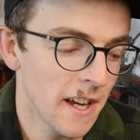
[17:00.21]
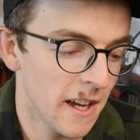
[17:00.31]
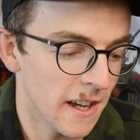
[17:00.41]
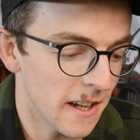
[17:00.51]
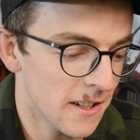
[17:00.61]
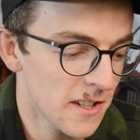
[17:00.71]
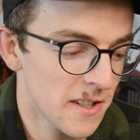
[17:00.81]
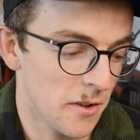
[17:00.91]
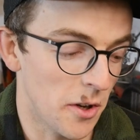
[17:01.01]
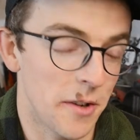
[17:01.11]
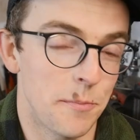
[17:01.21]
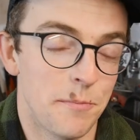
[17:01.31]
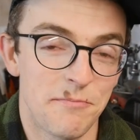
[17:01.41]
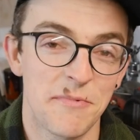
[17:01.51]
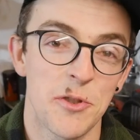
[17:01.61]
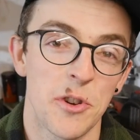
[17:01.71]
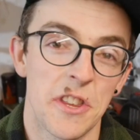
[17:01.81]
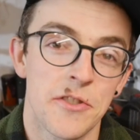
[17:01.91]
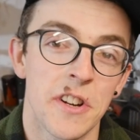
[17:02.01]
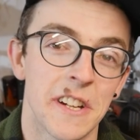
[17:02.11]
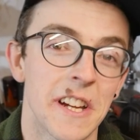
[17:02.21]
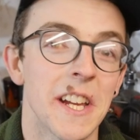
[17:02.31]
Just thought I'd show you the truck.